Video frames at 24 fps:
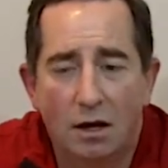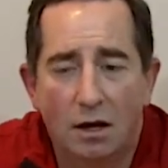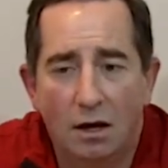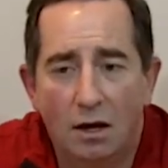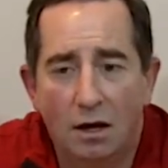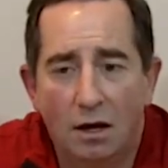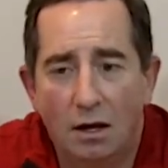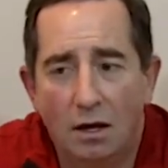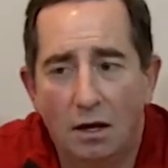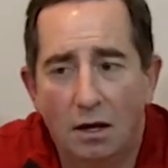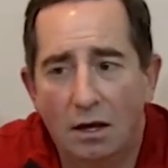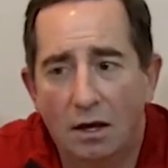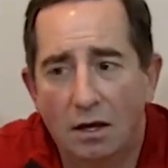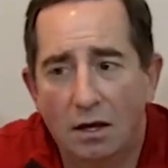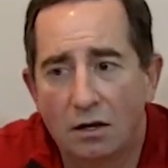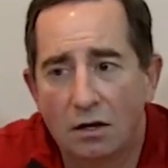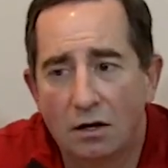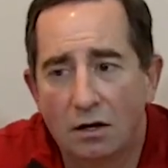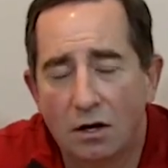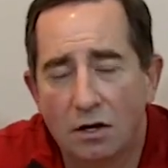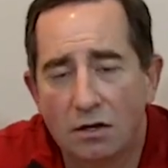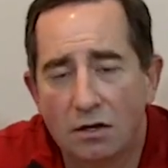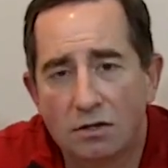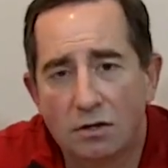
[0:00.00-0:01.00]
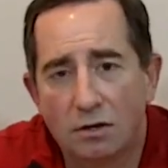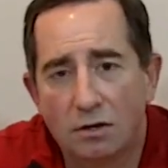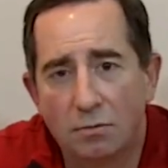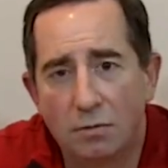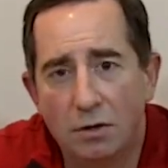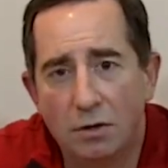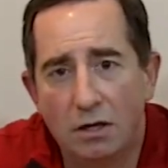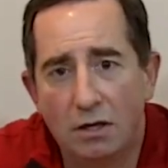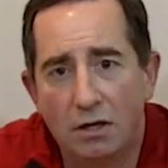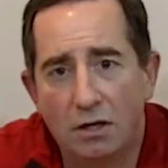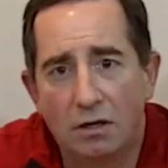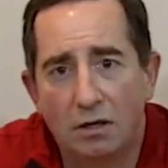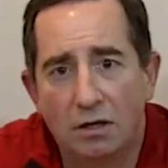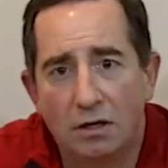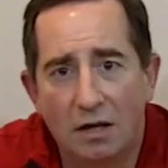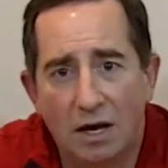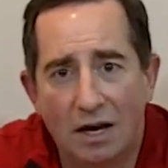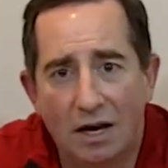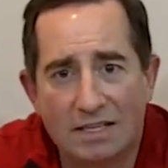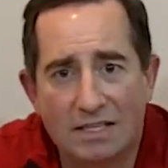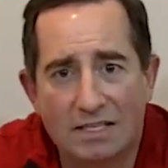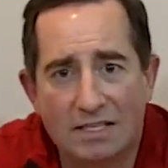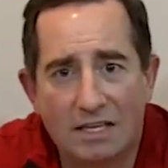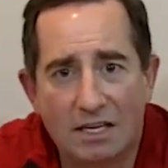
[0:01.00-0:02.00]
Uh, it can also be
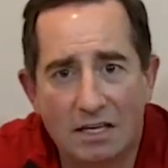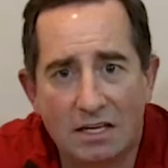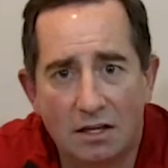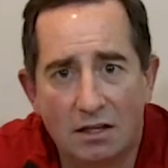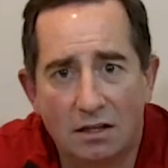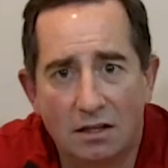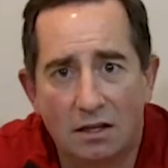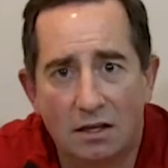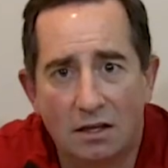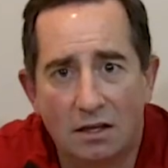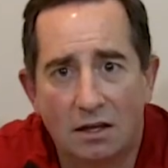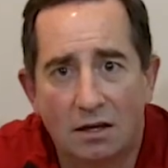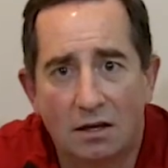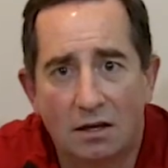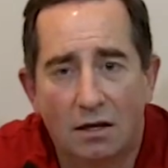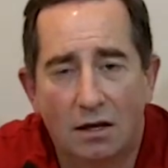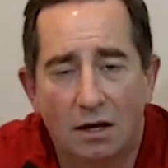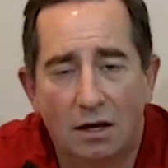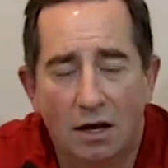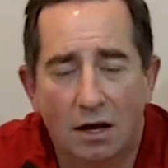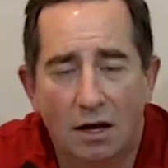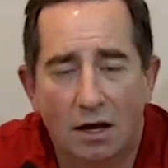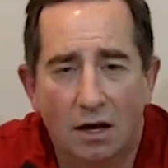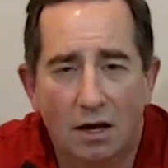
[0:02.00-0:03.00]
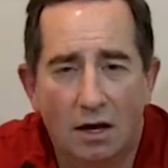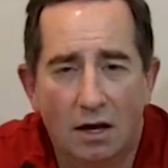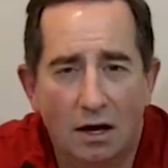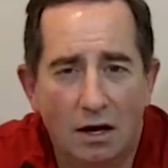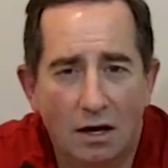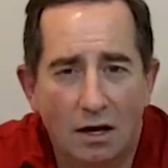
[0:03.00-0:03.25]
a tingling uh,